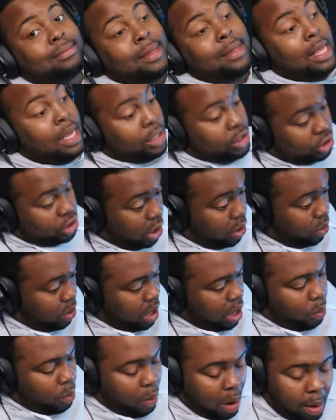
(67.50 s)
So
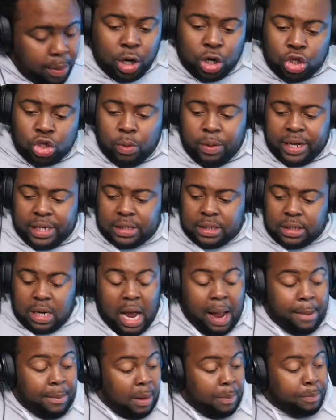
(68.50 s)
what we're going to do is
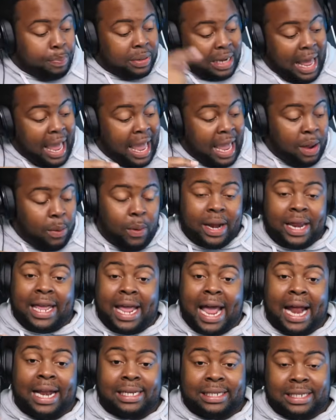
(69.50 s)
I'm going to play what he
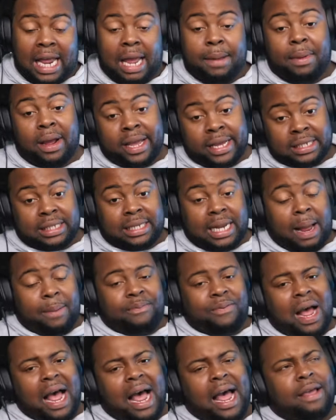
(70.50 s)
had to say about his top
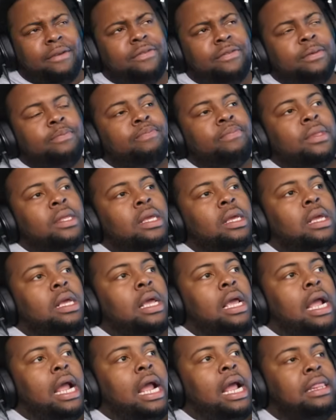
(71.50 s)
five.
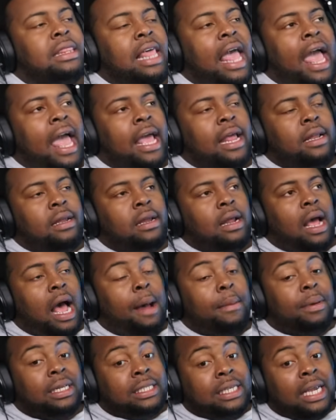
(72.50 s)
And then I'm
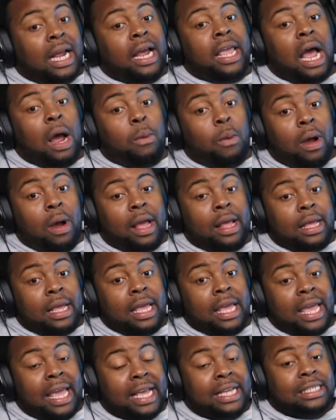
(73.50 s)
going to tell y'all what
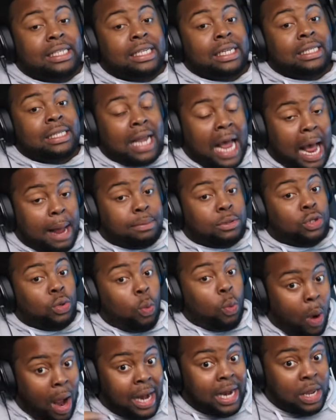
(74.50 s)
his top
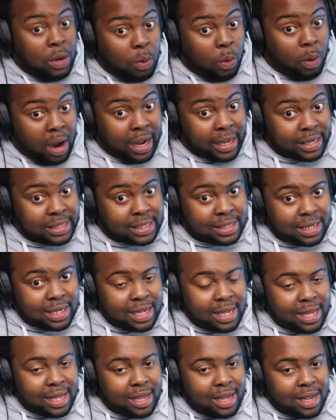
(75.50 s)
20 was,
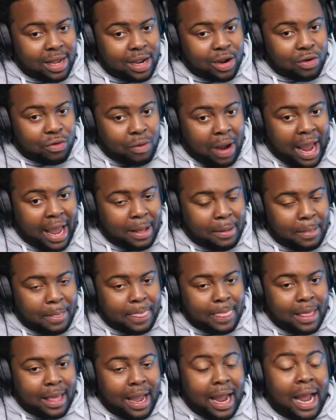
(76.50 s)
right?
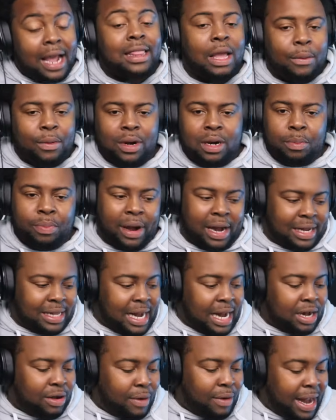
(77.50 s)
And then we're going to break it
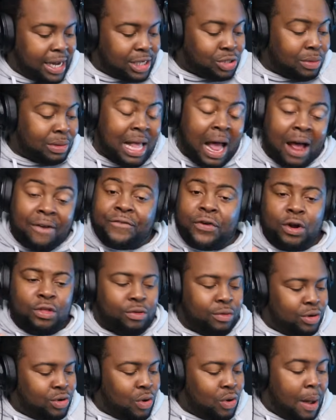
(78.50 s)
down, all right? So without further
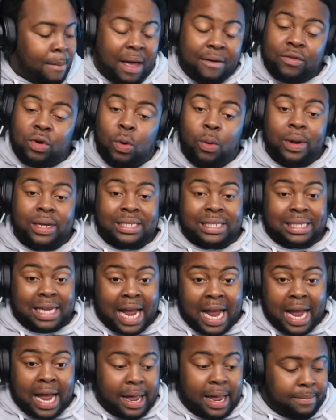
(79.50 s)
ado, I'm not even going to waste
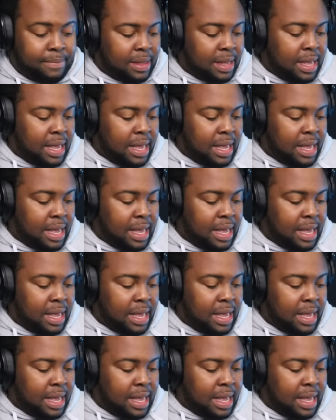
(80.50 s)
time.